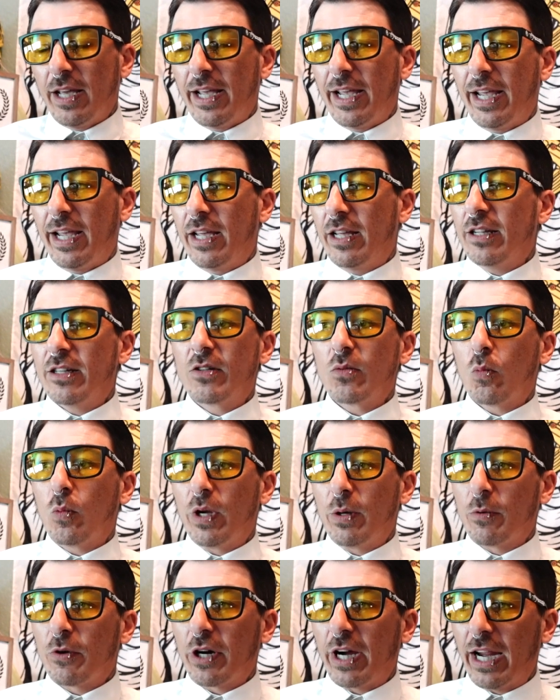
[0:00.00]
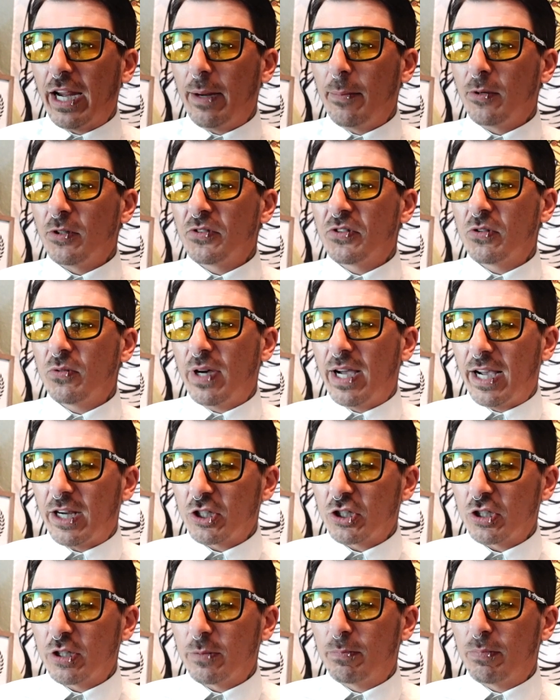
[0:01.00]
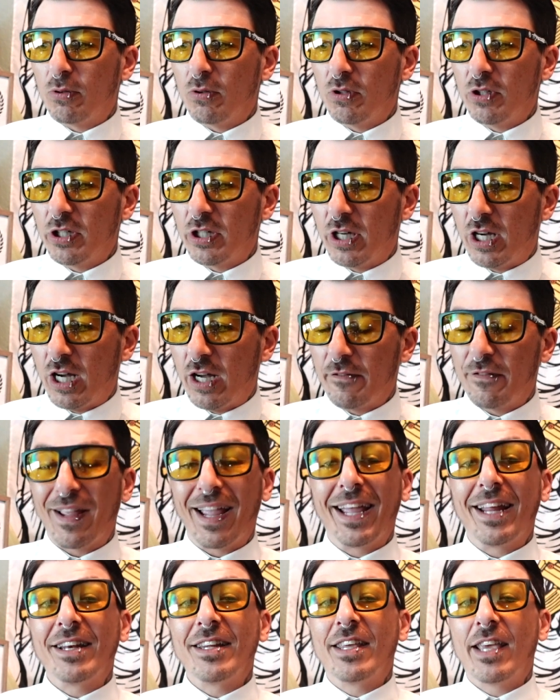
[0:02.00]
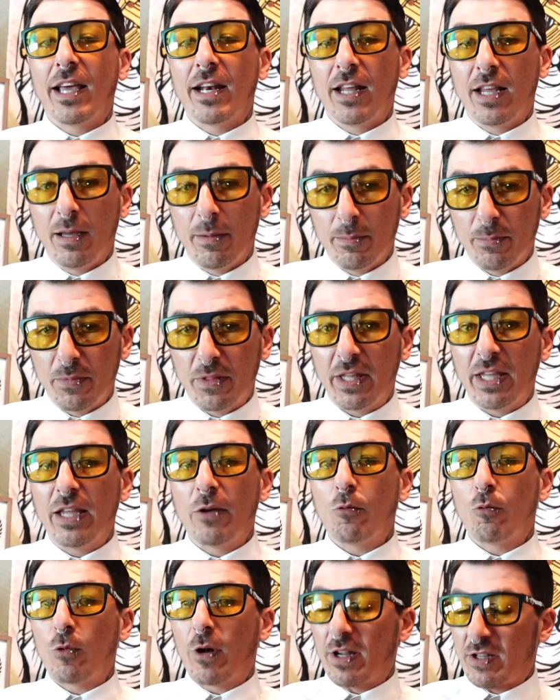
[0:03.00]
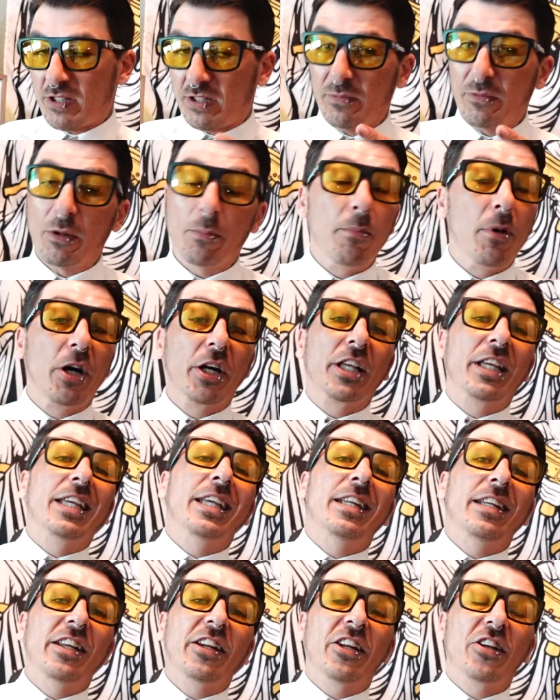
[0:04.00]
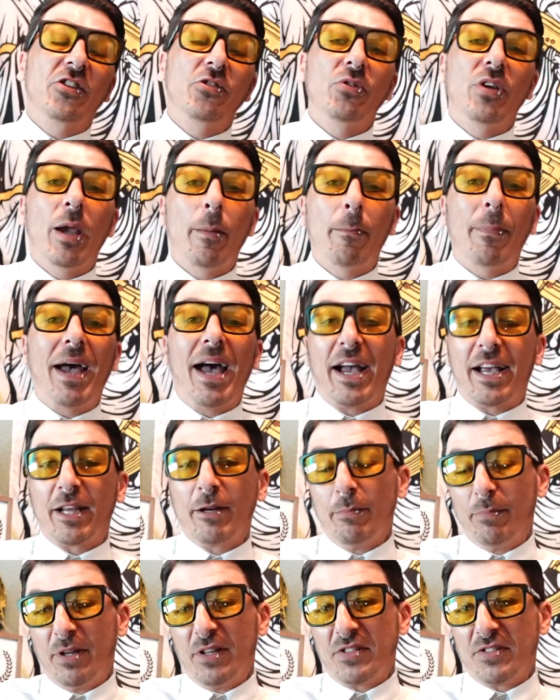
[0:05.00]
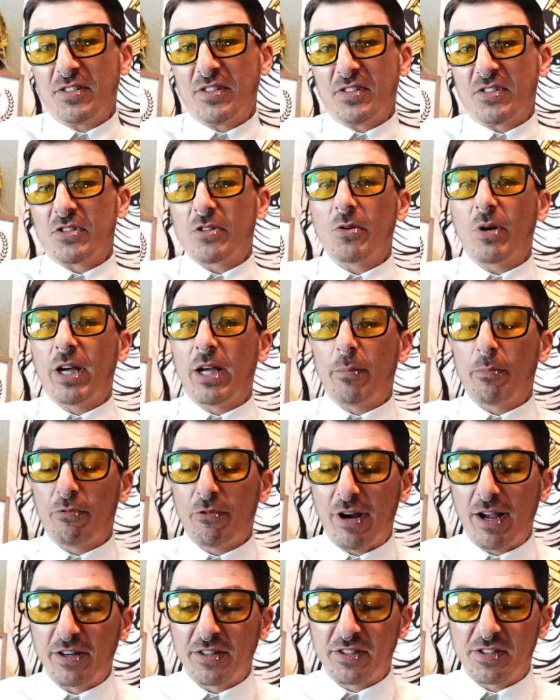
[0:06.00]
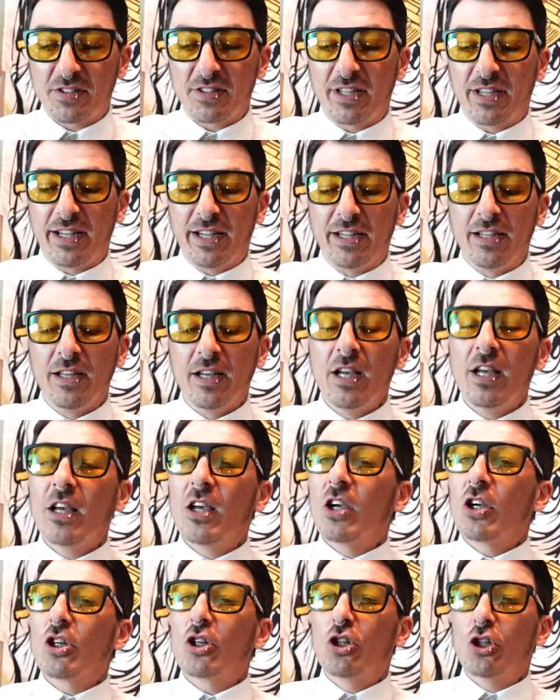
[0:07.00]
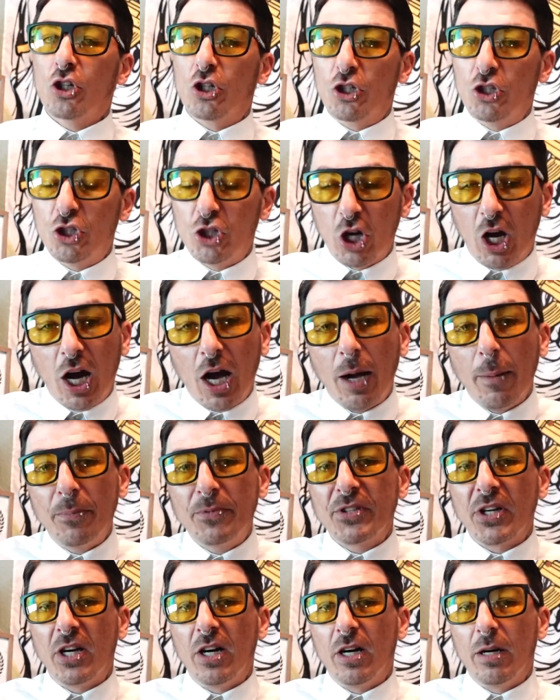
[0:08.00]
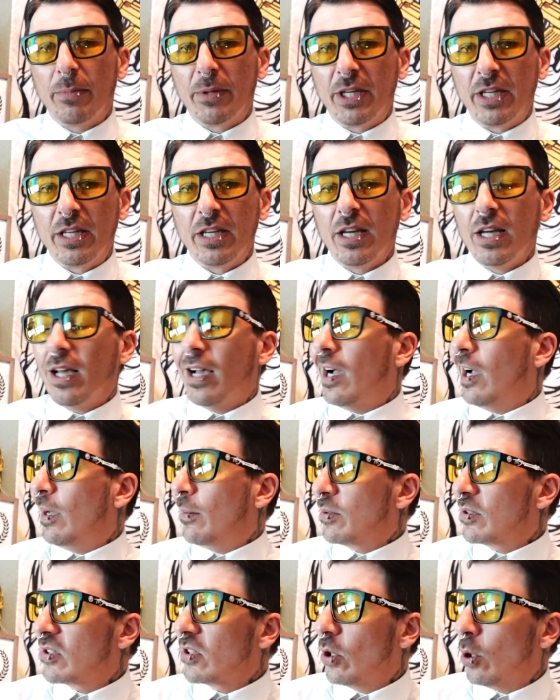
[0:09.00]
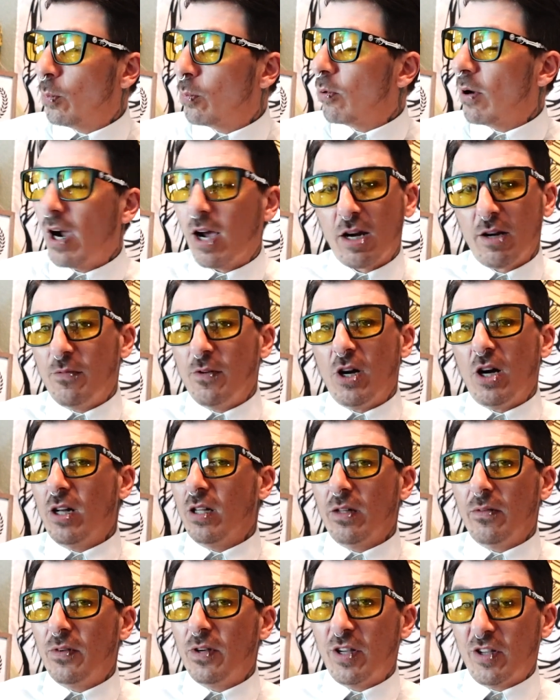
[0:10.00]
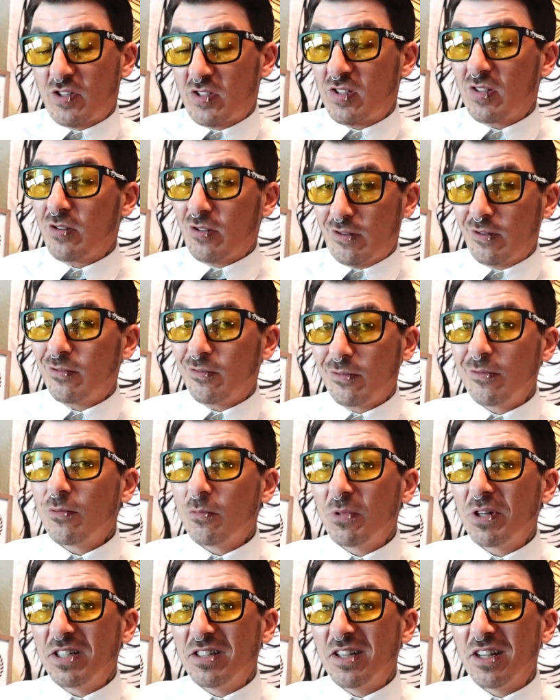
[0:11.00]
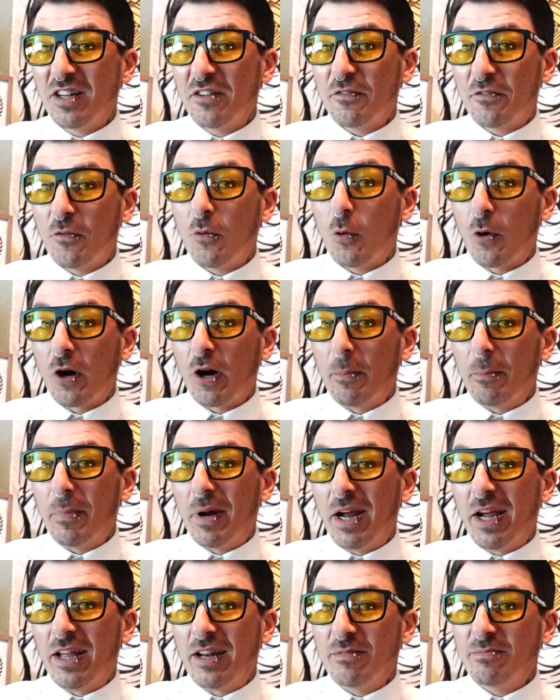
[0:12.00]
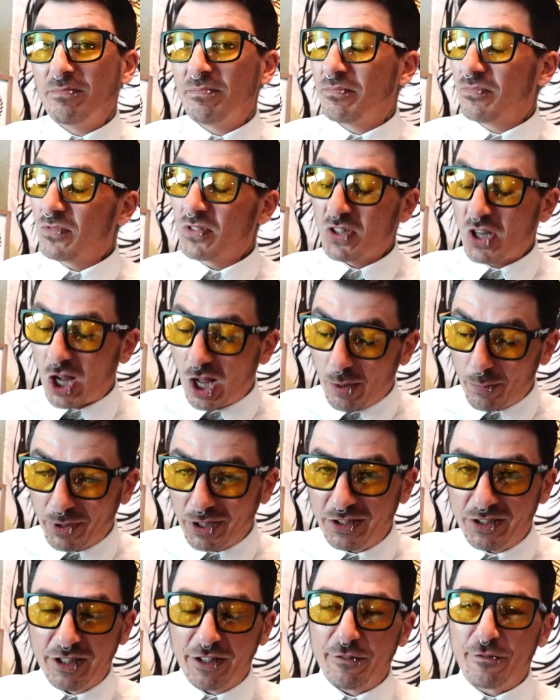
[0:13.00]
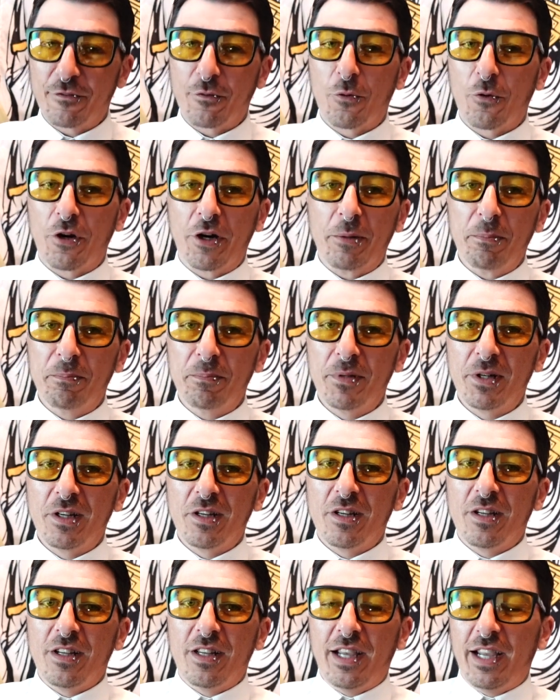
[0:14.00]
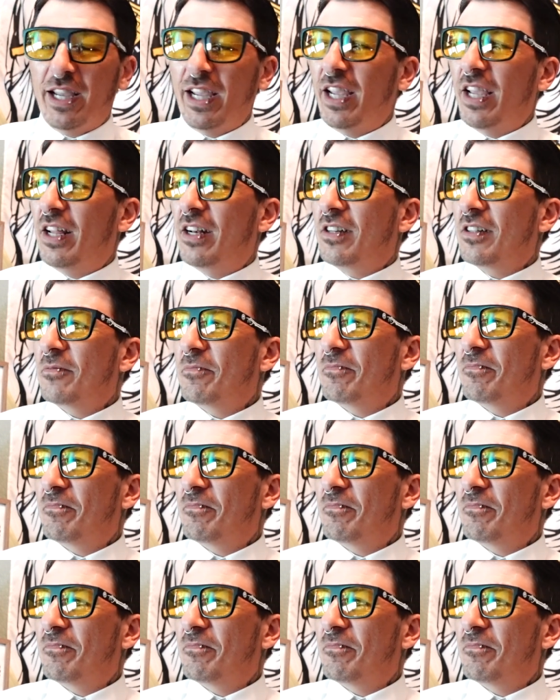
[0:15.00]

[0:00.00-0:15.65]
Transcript: and we were able to actually pull it off and get him the rest of the money he needed to get back in business. So I am proud to say, good job, Tommy. I am so proud of all of us. We did it for him, man. Tommy did it for him. And